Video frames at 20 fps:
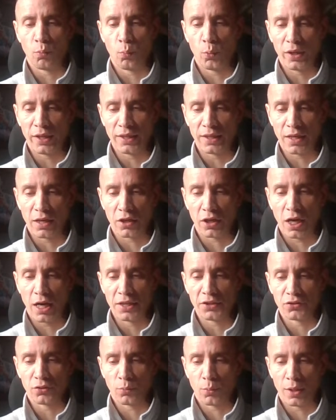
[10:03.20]
not weak,
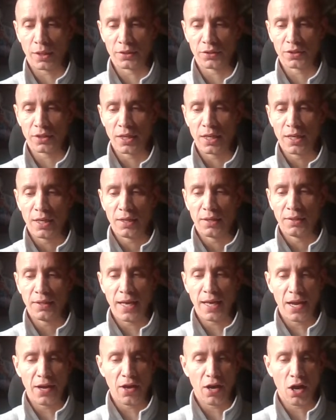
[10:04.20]
occasional ones,
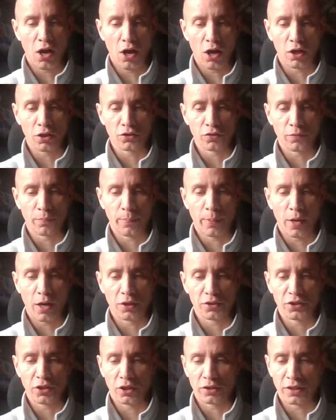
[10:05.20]
lay at the heart of
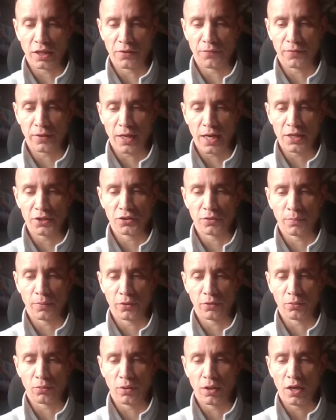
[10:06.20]
party identification
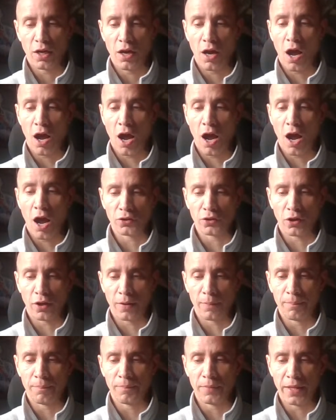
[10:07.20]
model. Over
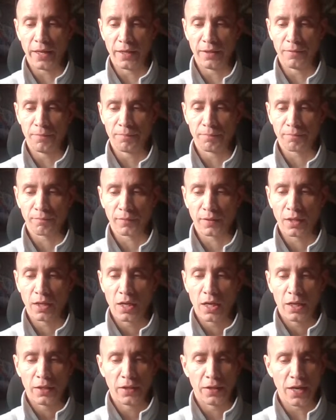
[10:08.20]
time, then,
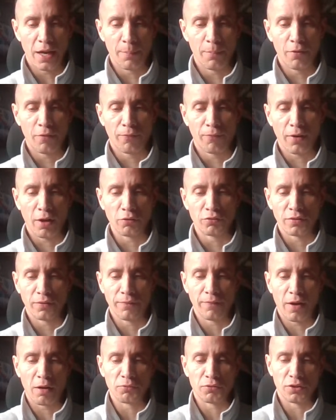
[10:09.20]
the number of
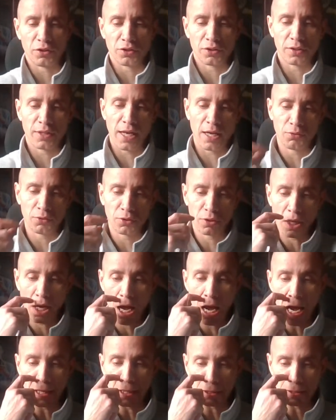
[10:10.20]
floating voters, those
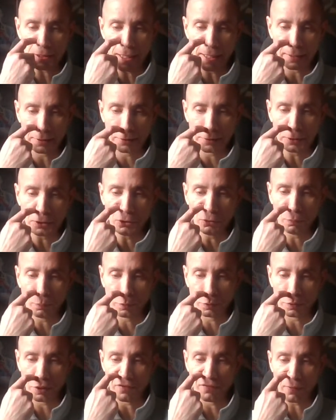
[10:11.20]
unattached to
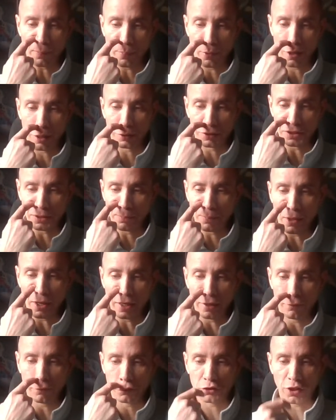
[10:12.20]
a specific party
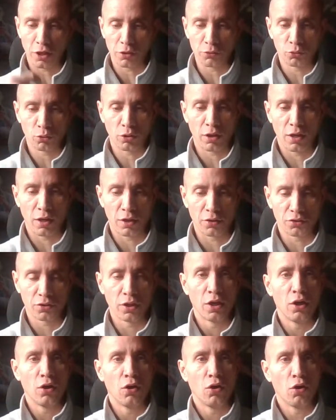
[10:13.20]
by either social class
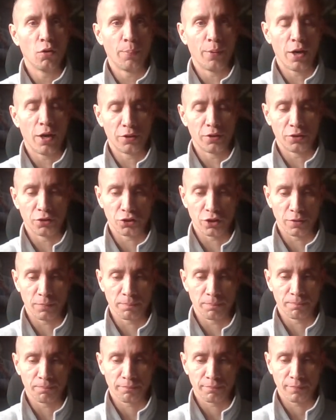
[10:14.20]
or
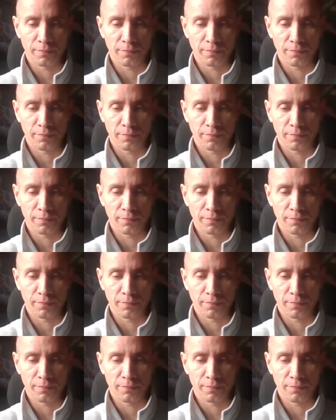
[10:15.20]
partnership,